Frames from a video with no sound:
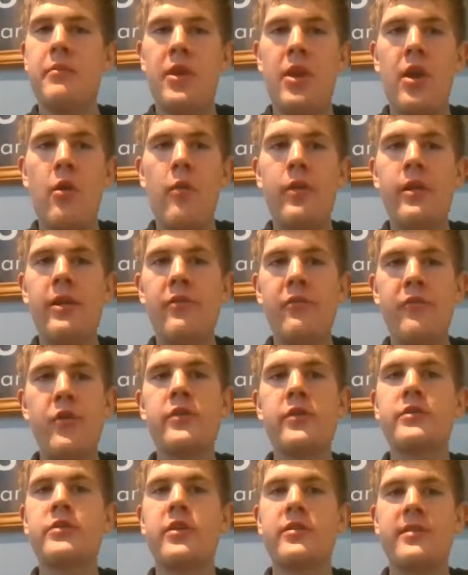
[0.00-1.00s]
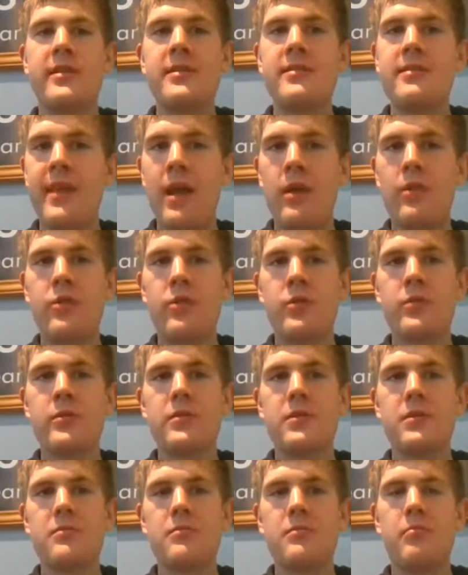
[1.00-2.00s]
You know, when I first got into the
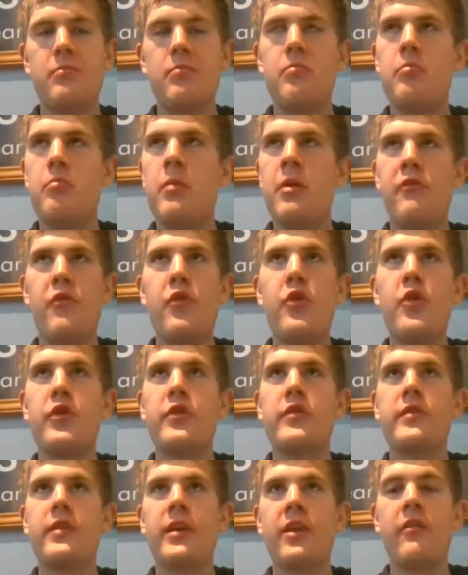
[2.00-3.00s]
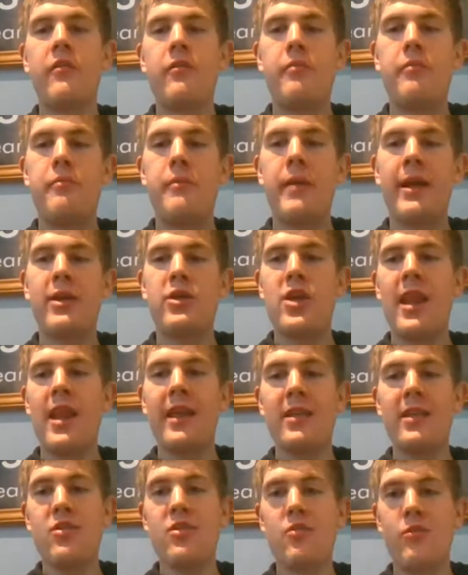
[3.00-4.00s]
outdoors, my first kind of big
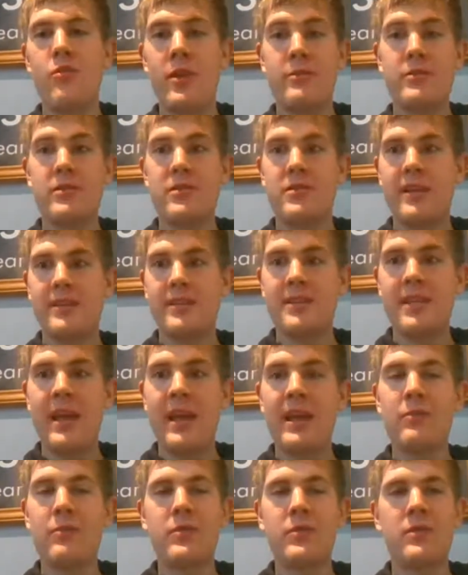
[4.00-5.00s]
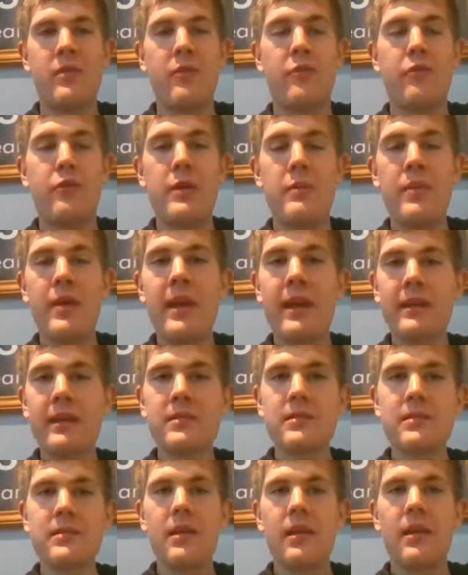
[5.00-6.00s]
challenge when I was 16 was the 3
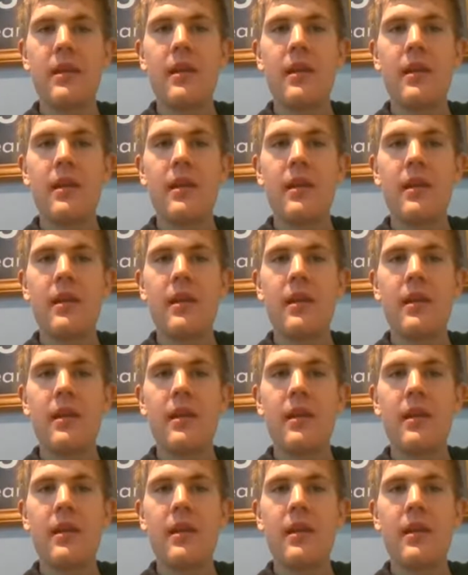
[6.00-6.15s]
peaks.